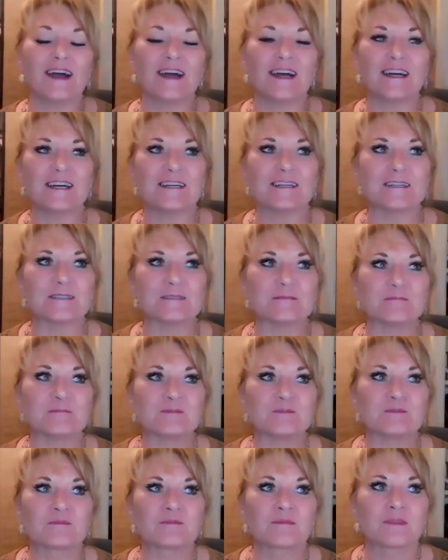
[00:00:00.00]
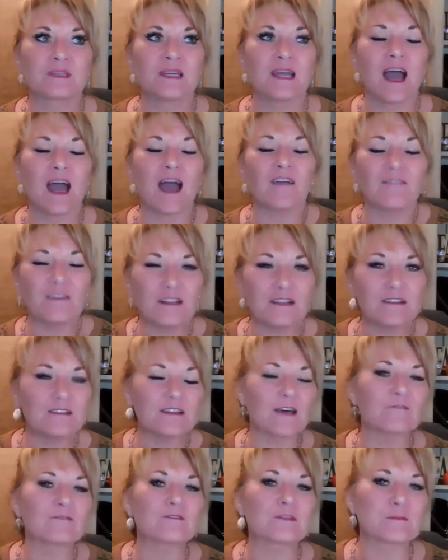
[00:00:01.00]
I fell in
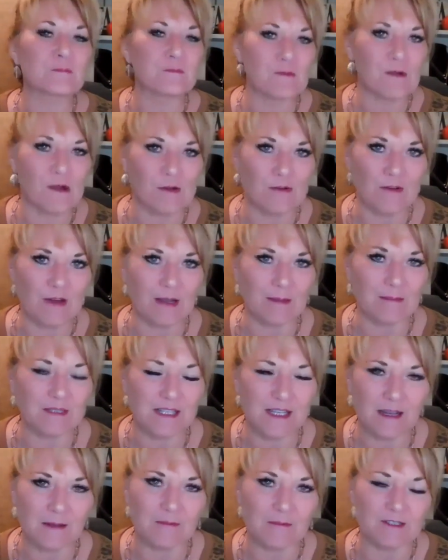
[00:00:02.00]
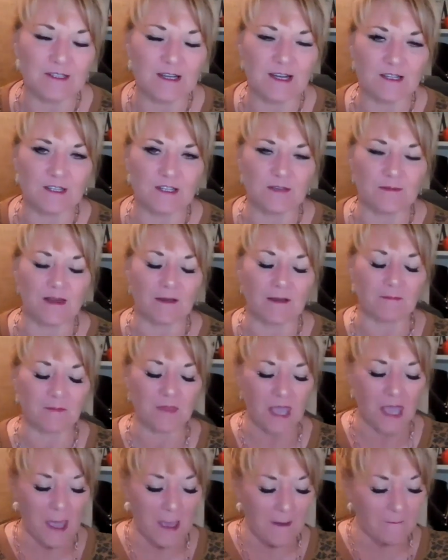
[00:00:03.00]
love with the programs that I'm going to talk to you about.
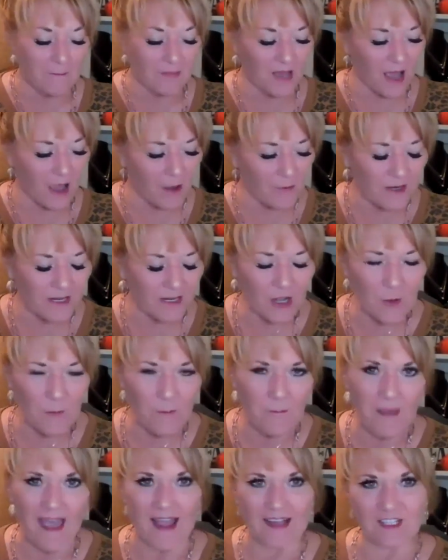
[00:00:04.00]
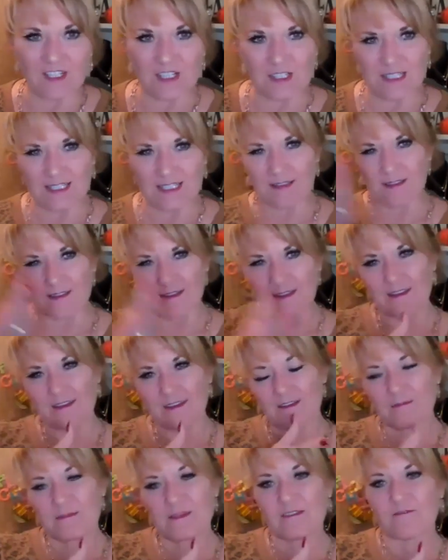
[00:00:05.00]
But I want to go back just a
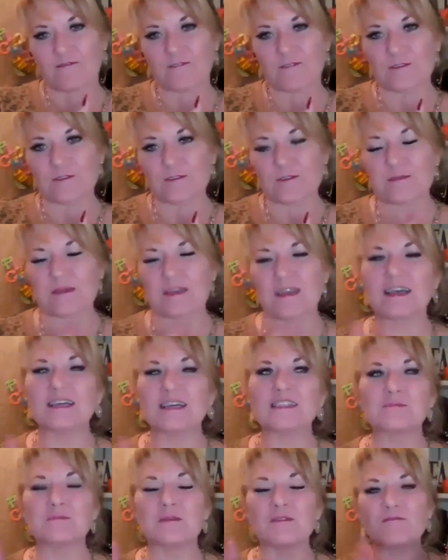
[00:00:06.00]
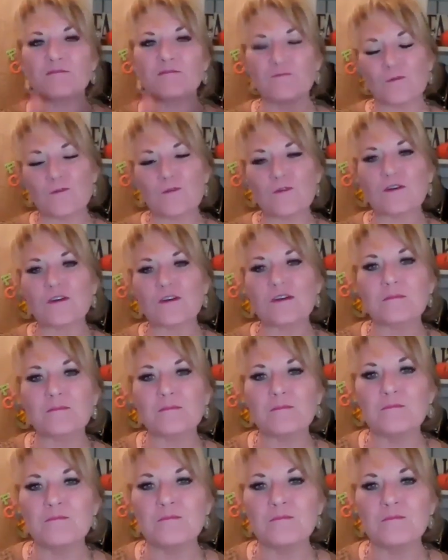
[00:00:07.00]
little bit further, because before